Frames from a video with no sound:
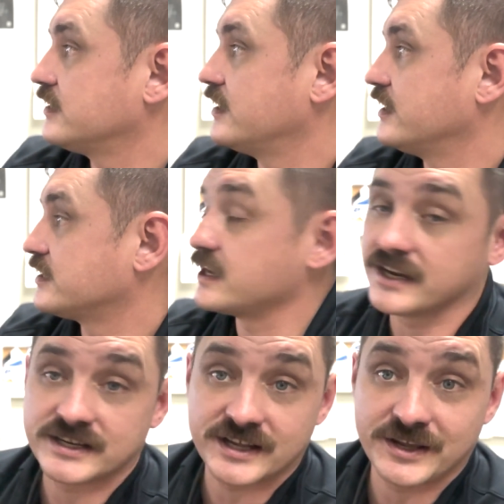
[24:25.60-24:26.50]

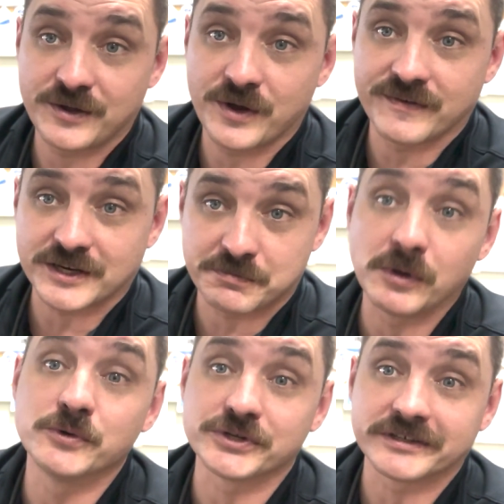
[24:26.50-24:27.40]
You have an
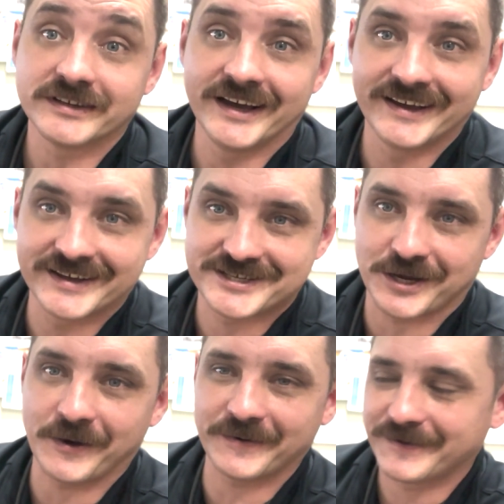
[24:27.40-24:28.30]
explosion.
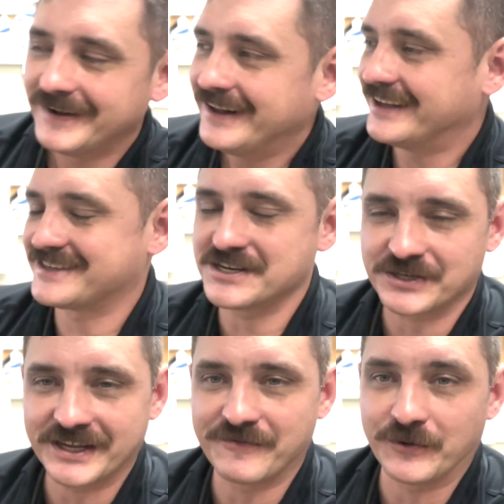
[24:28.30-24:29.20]
So
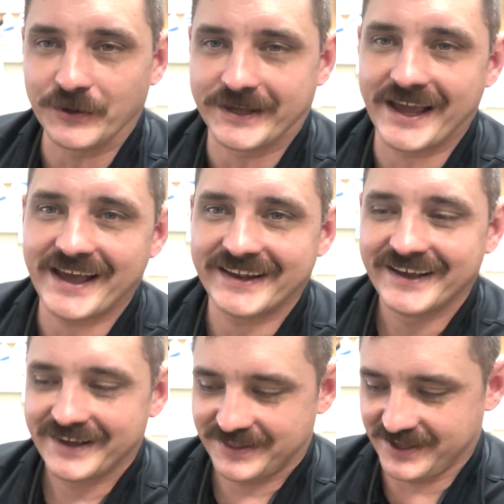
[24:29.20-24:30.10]
essentially, if you look at
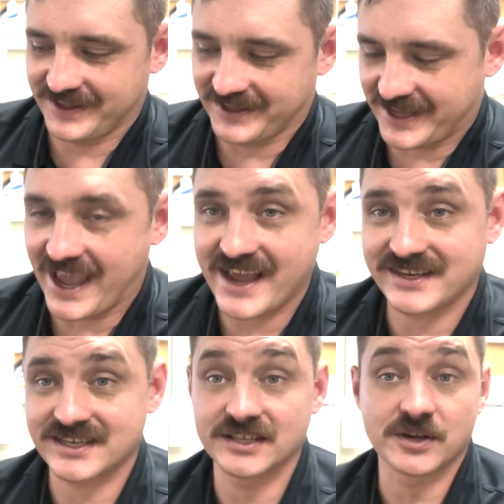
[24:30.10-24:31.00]
the
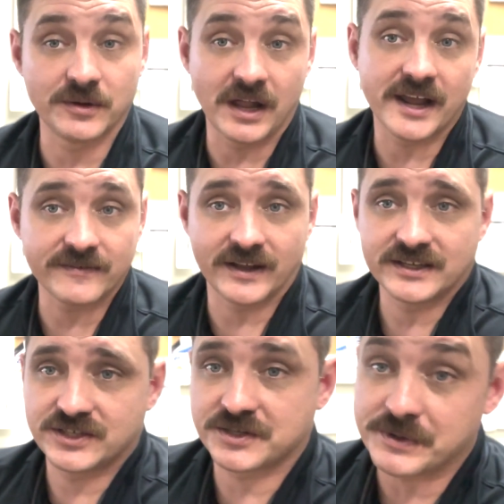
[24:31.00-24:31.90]
case, so a lot of
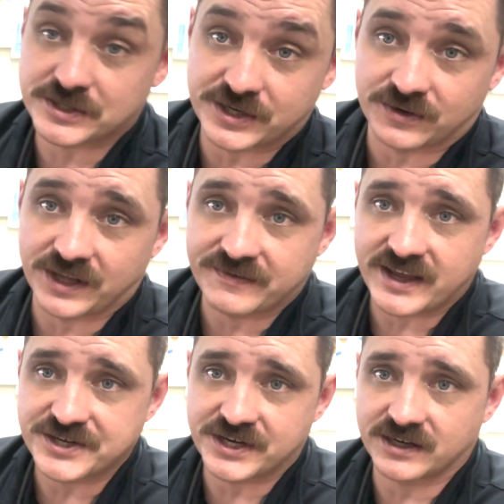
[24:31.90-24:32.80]
especially general
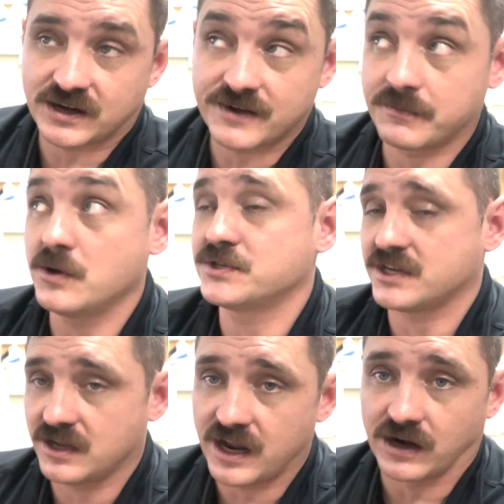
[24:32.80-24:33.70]
aviation aircraft, most
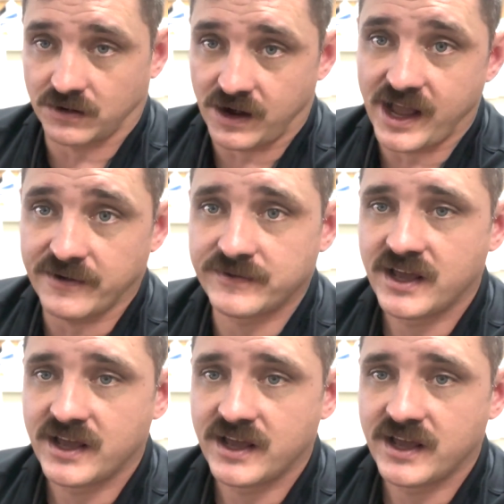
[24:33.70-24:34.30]
aircraft